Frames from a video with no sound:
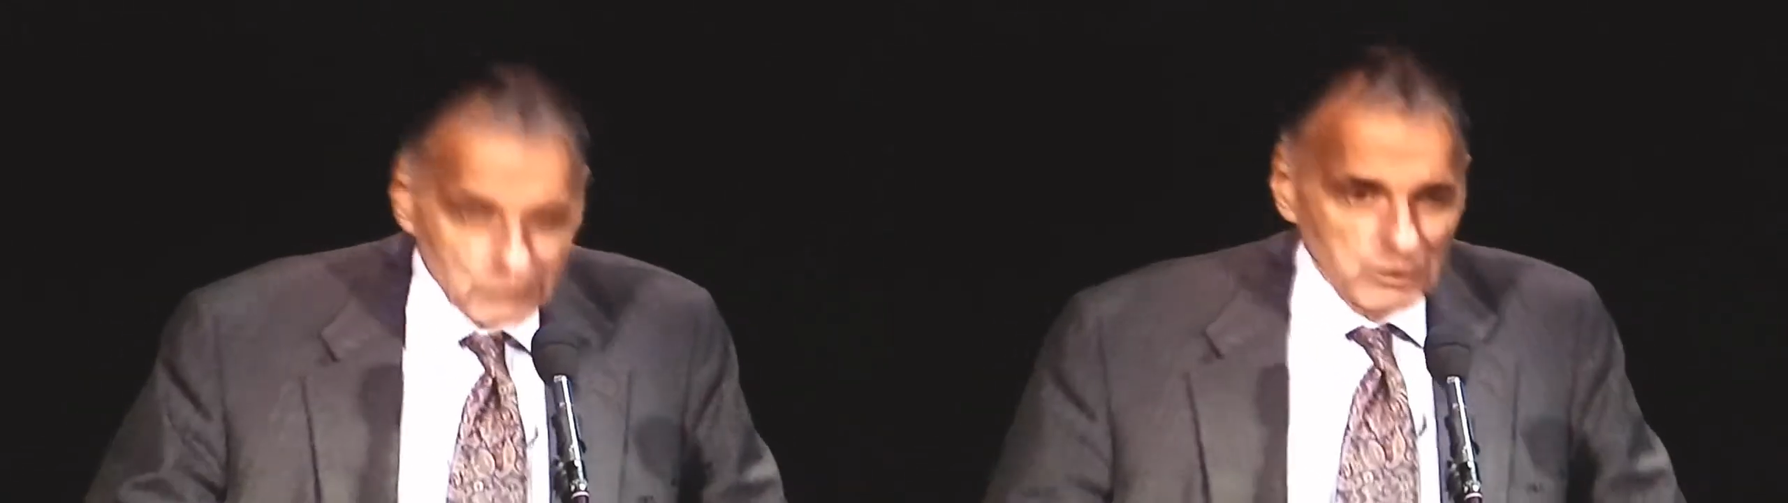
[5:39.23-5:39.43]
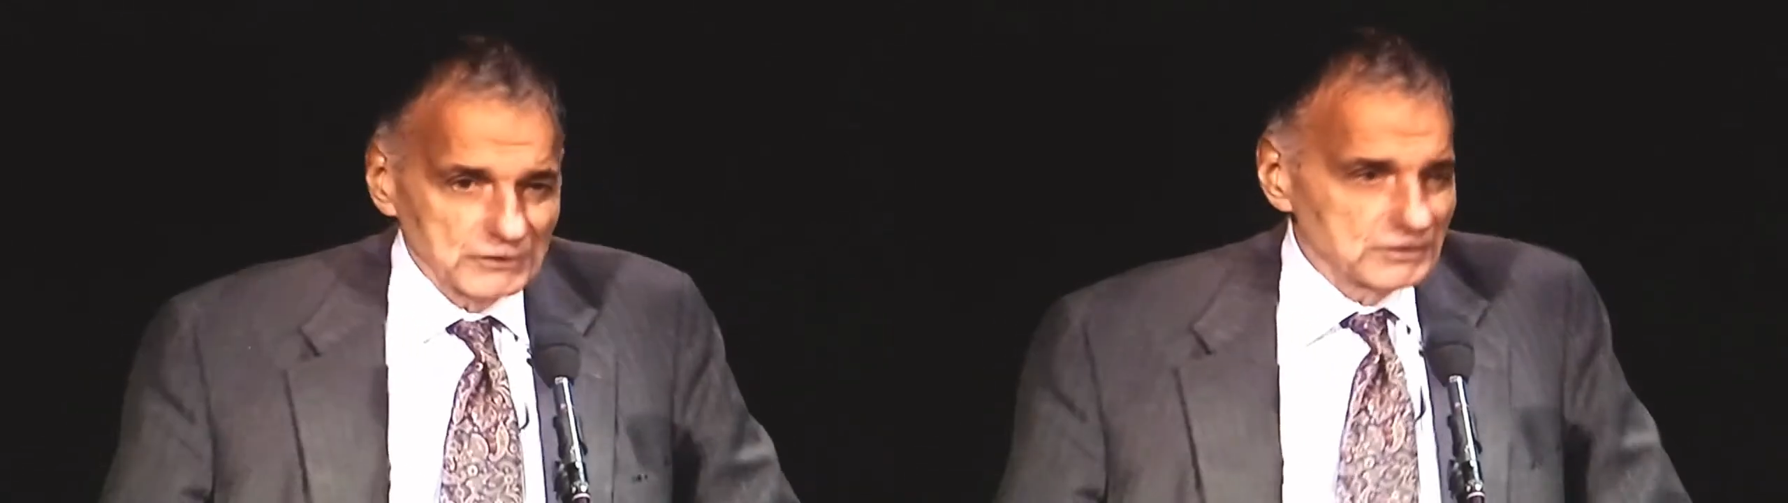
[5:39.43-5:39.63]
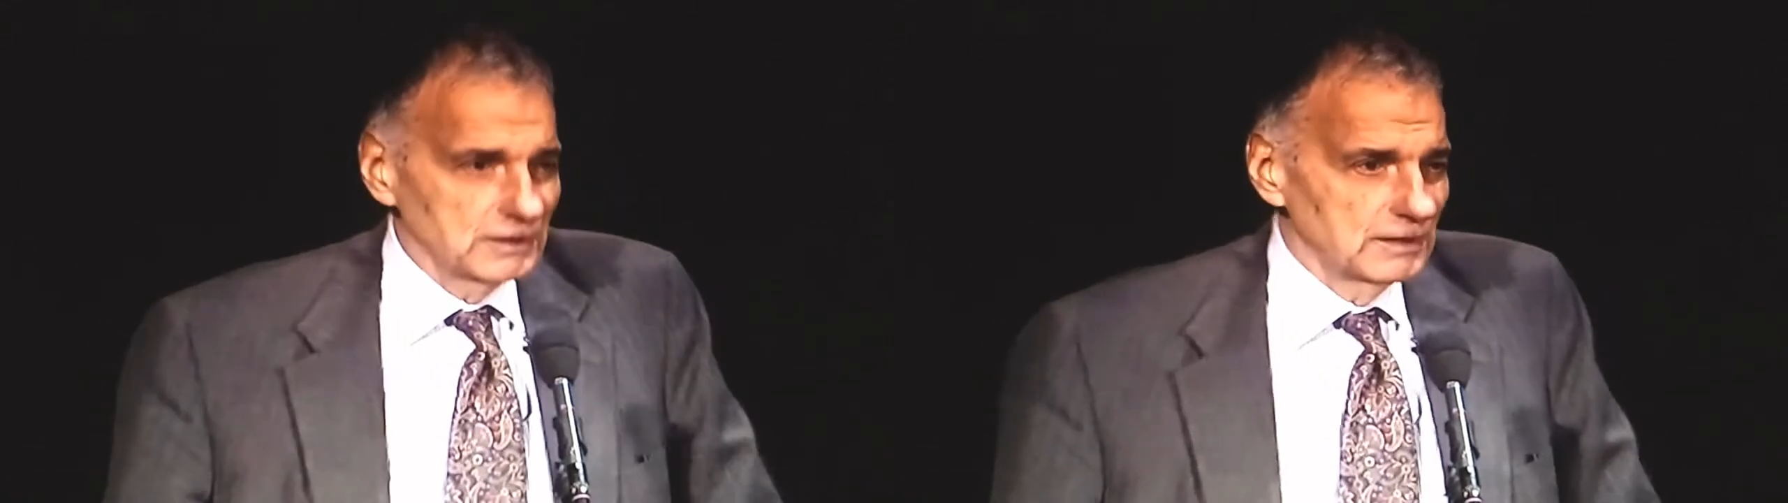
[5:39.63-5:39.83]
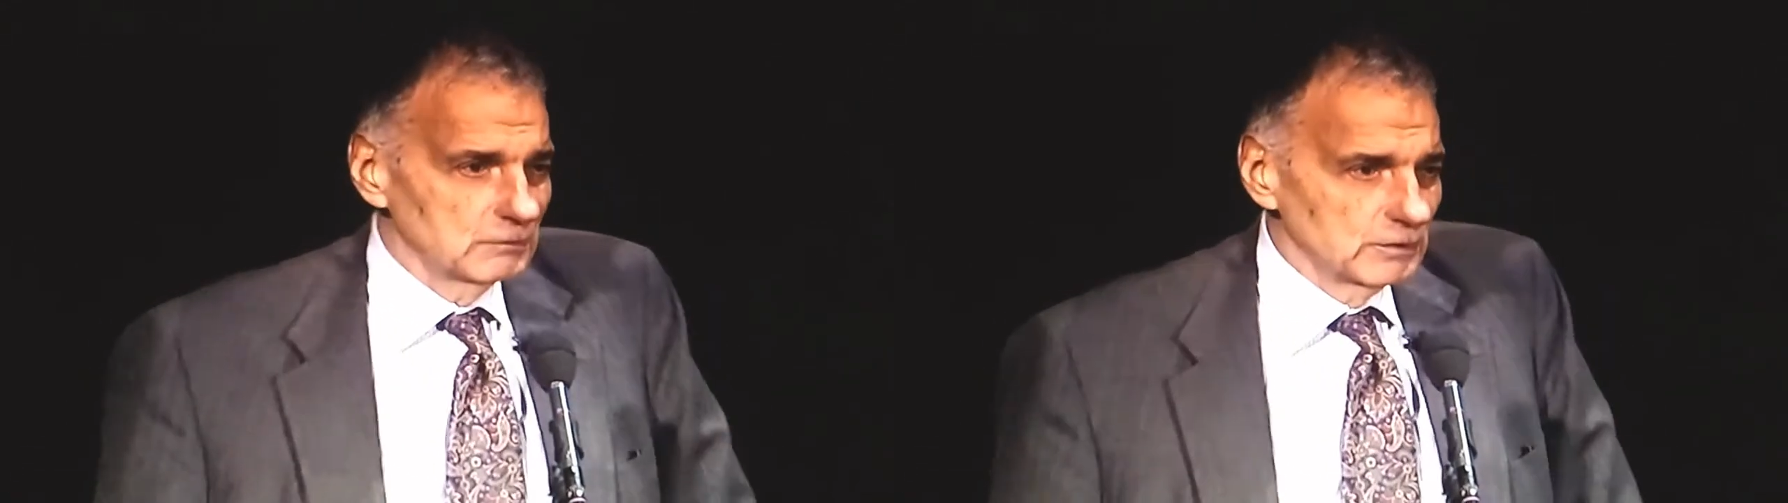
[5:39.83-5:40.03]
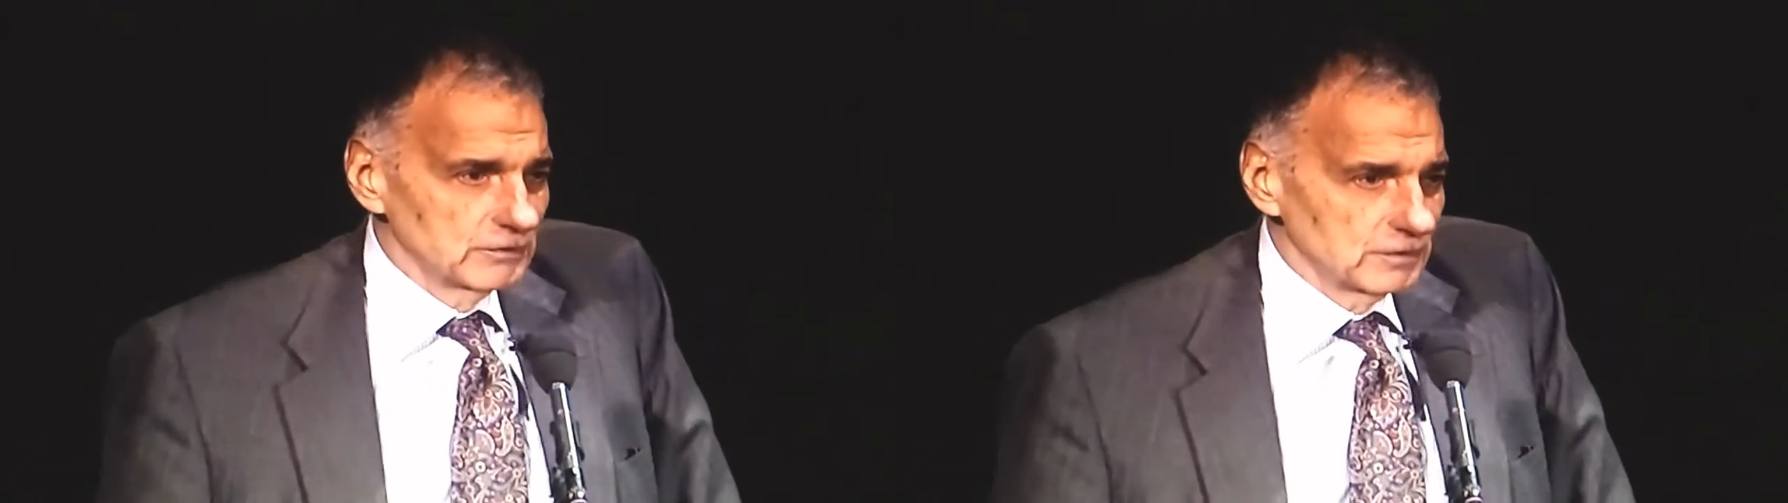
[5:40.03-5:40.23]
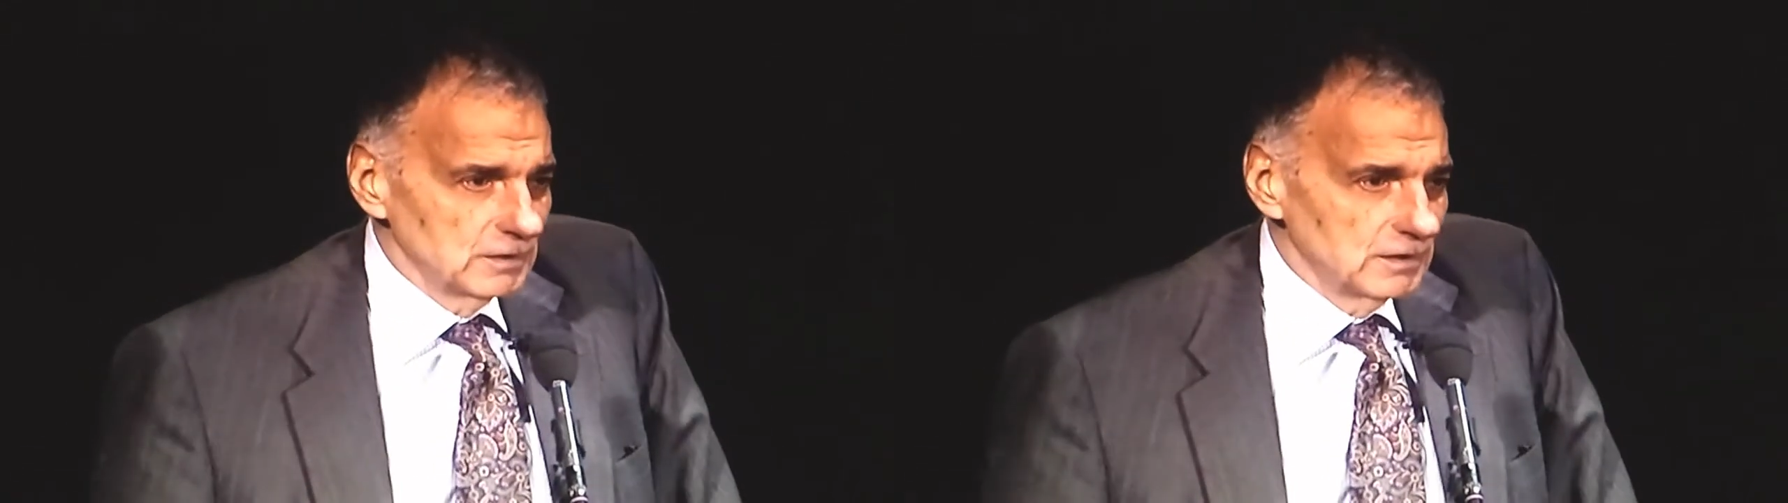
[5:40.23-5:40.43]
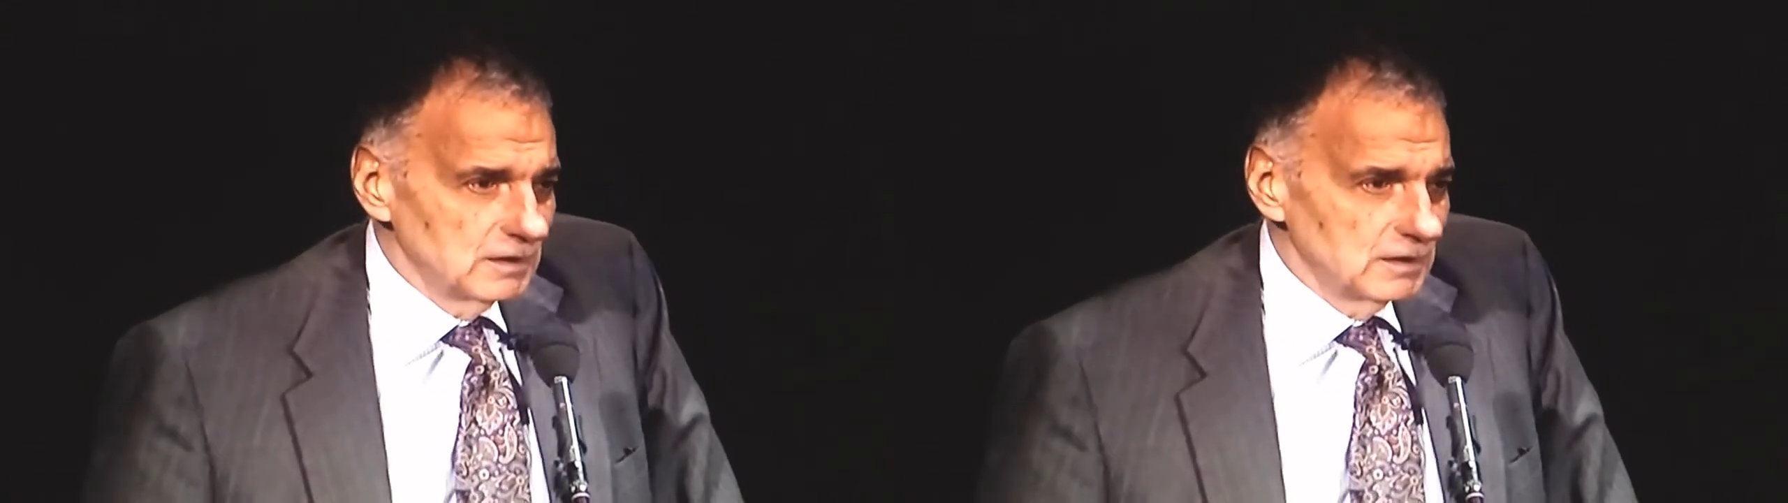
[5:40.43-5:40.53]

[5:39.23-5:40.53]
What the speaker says: question that was